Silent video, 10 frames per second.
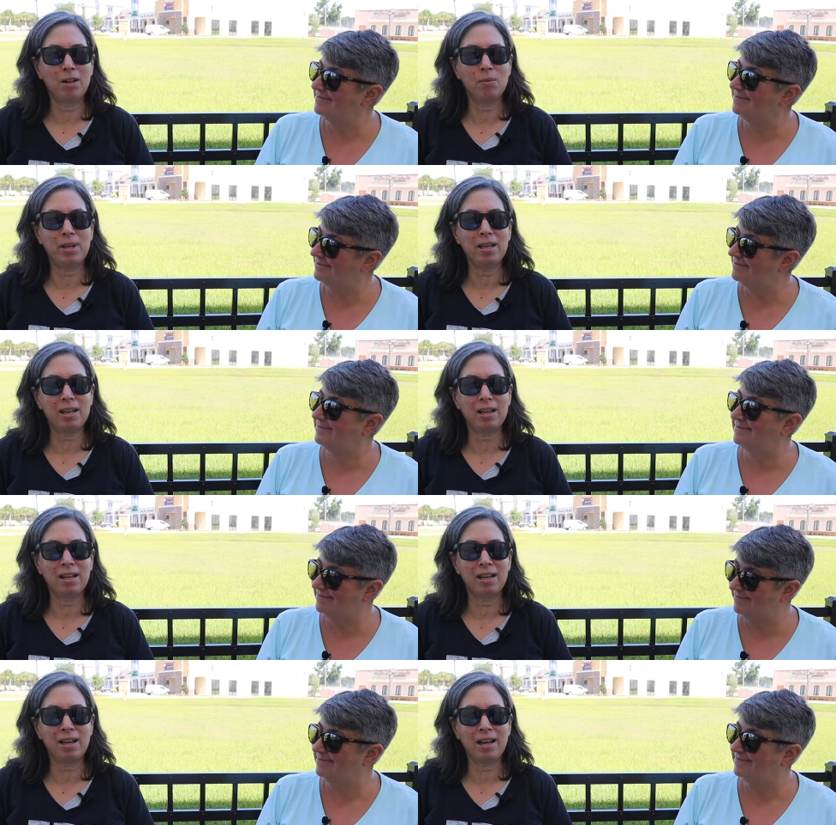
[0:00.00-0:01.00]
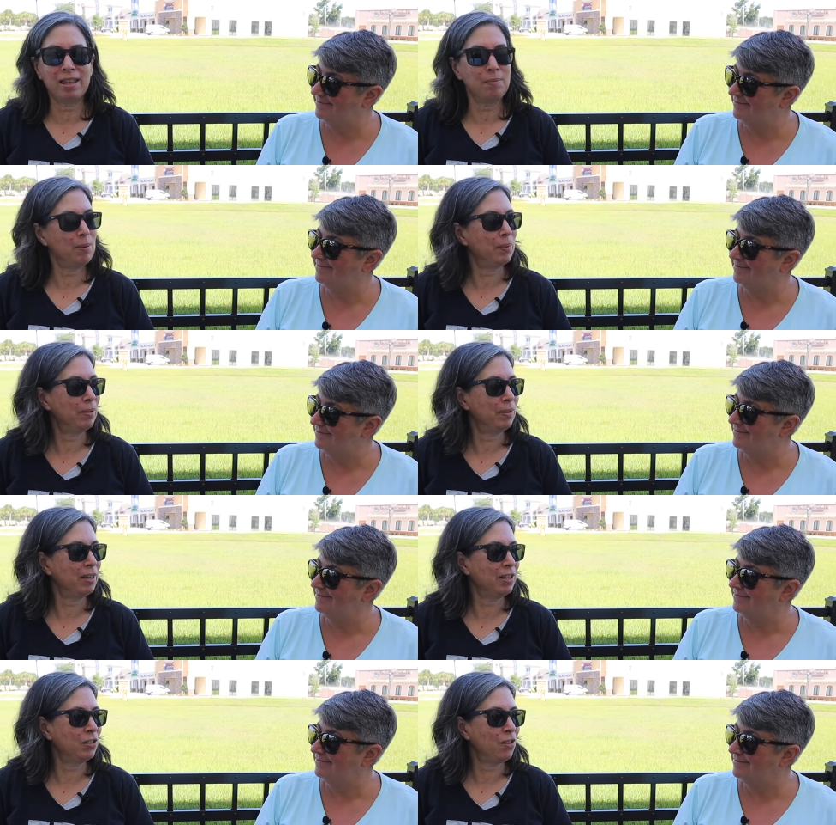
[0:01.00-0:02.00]
Speaker 1: all week, and I think people
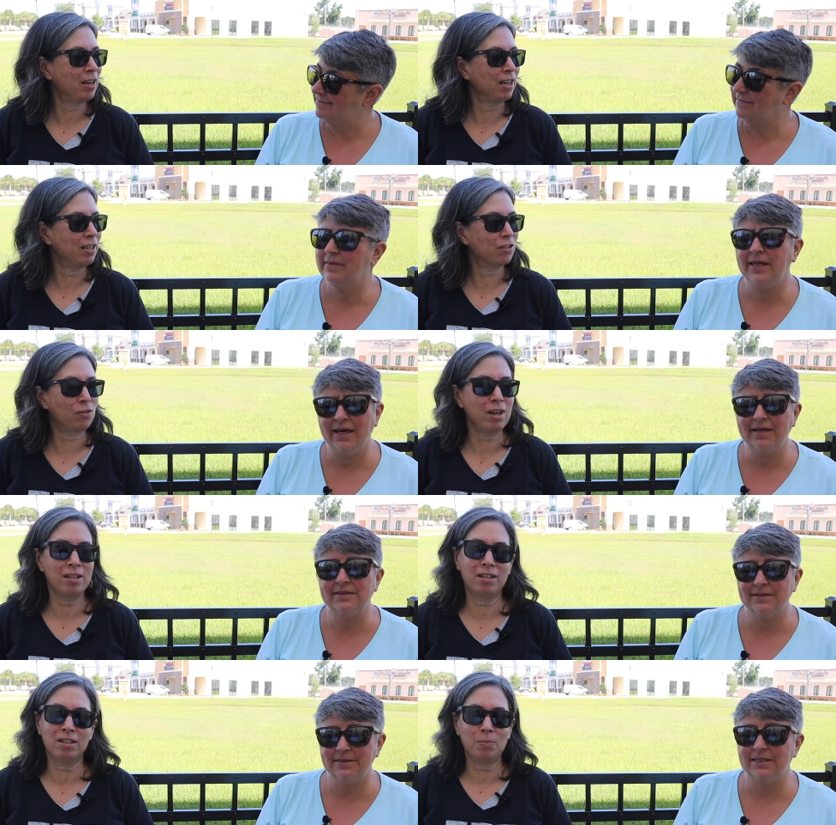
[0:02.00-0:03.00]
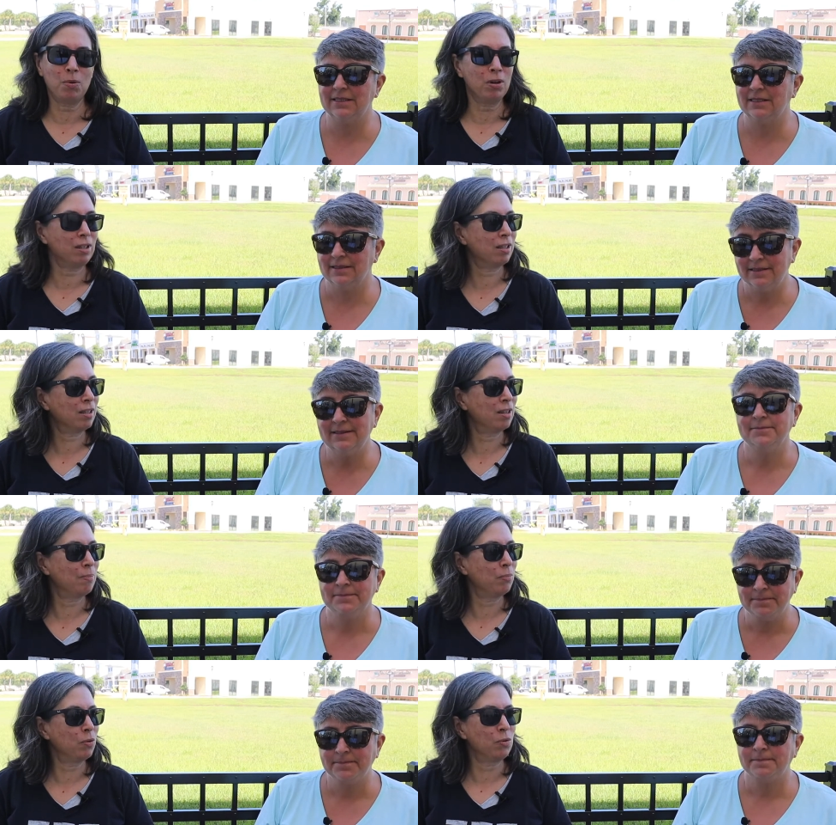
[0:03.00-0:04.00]
really enjoyed it. And it's yeah. great to support
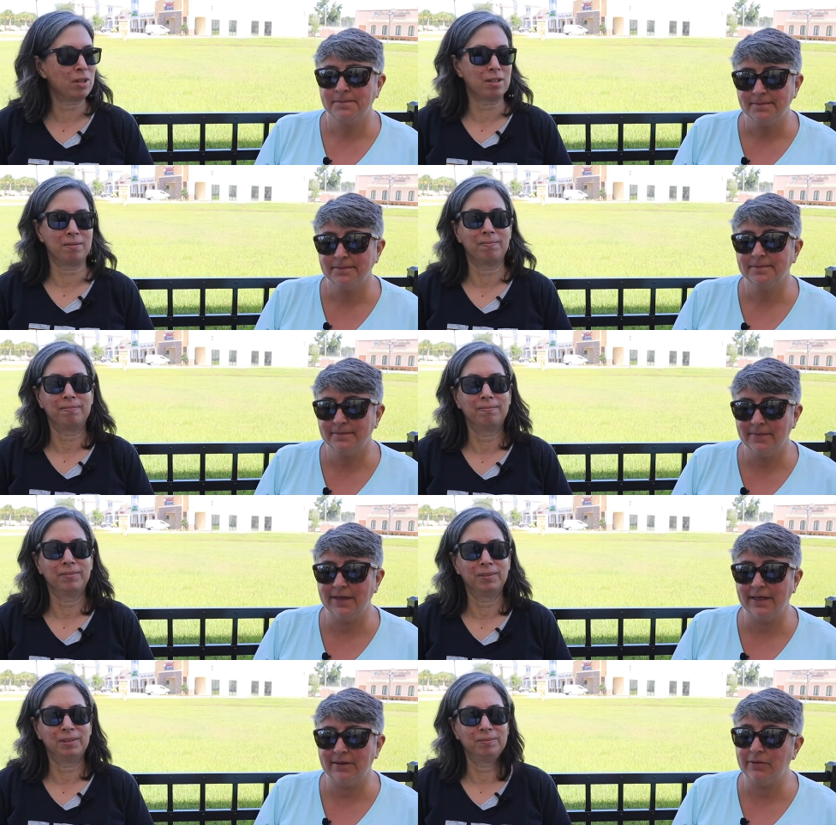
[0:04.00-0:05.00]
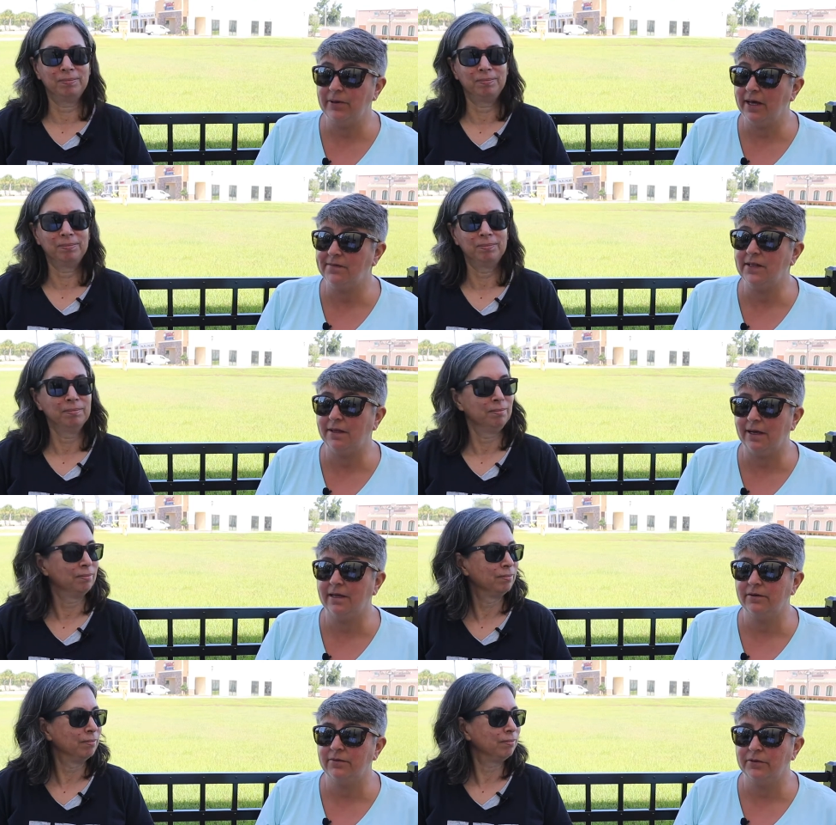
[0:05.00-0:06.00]
the breweries. Yeah, and we have a
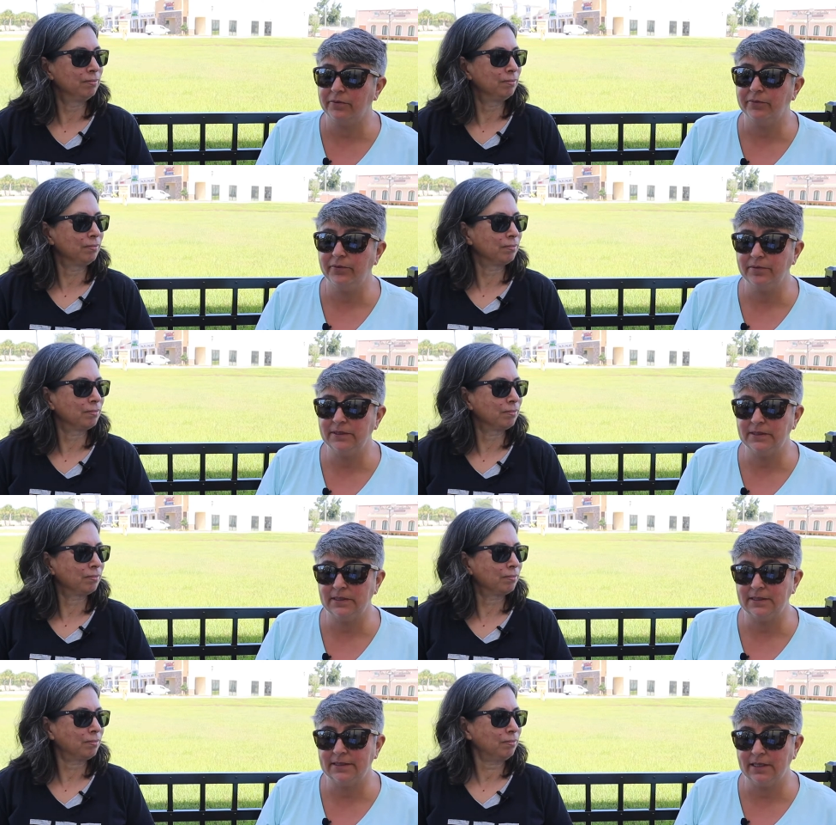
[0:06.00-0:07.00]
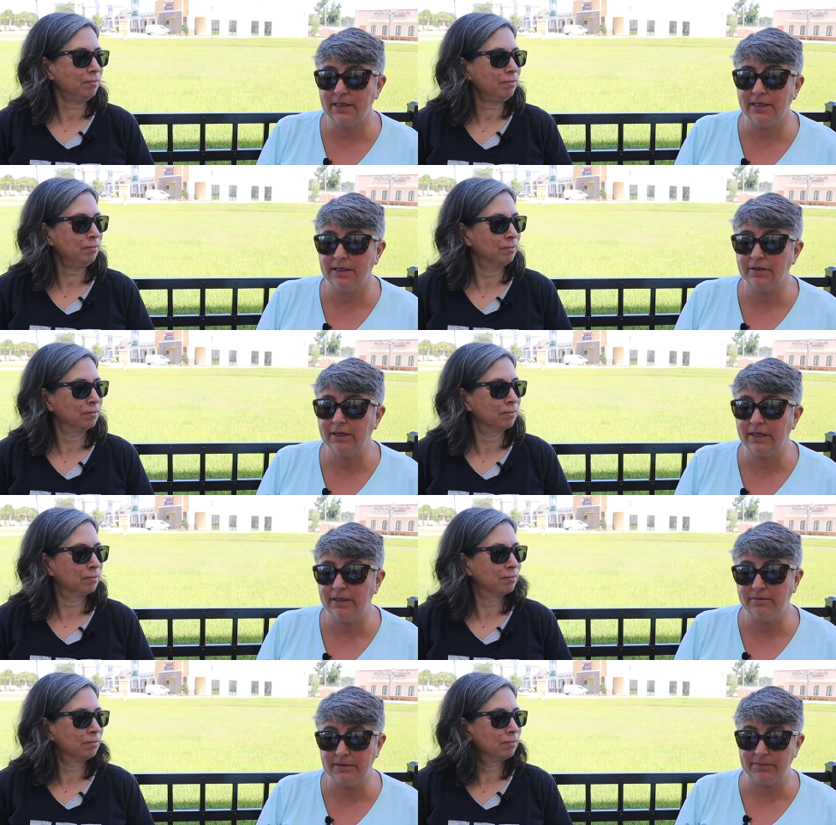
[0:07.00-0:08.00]
lot of
Speaker 2: local breweries in this area, and they're
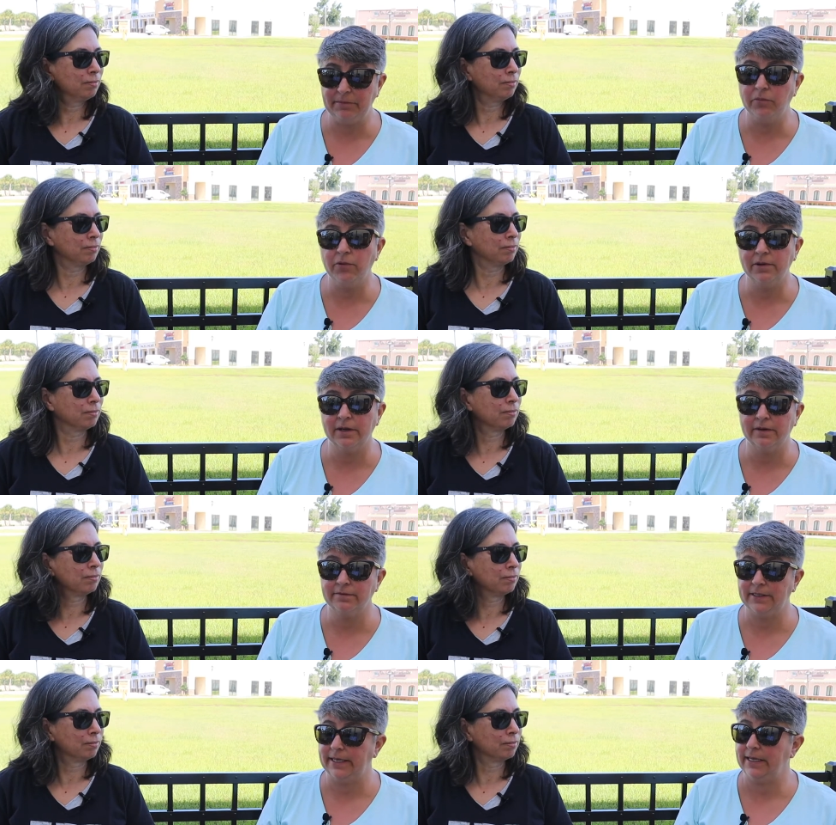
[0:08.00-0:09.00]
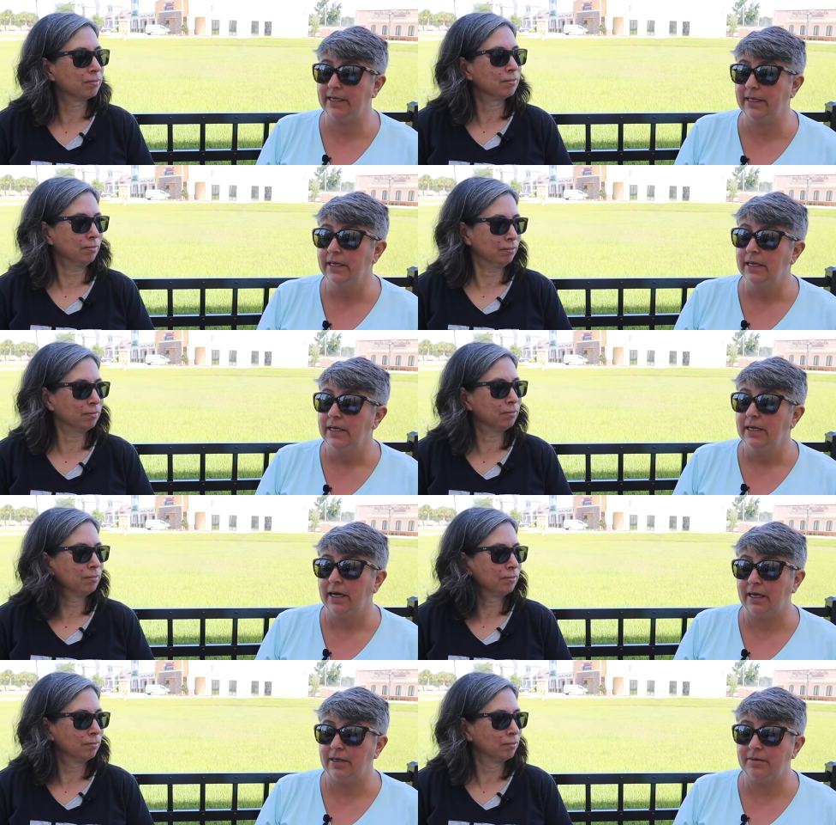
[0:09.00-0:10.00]
getting to be more every day. Mm-hmm.
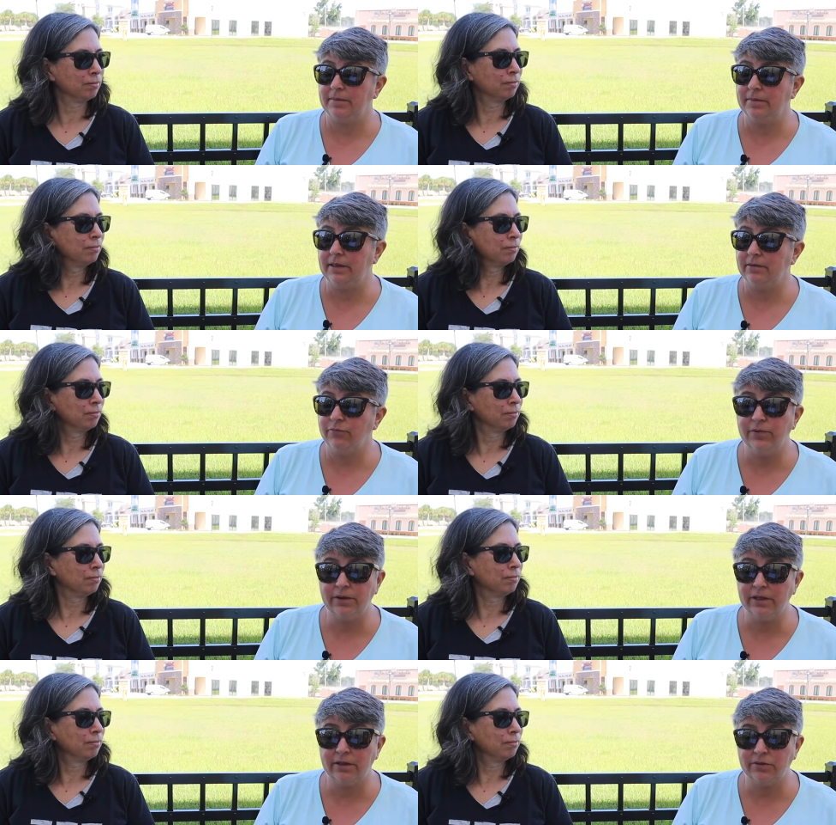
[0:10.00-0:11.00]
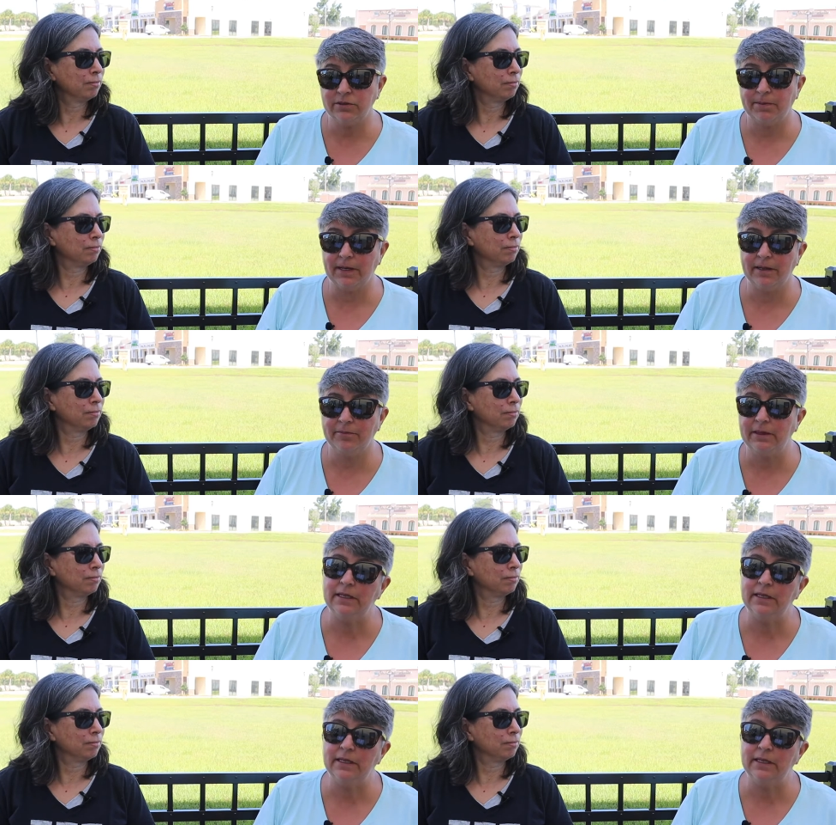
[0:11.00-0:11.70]
Um, really close by, we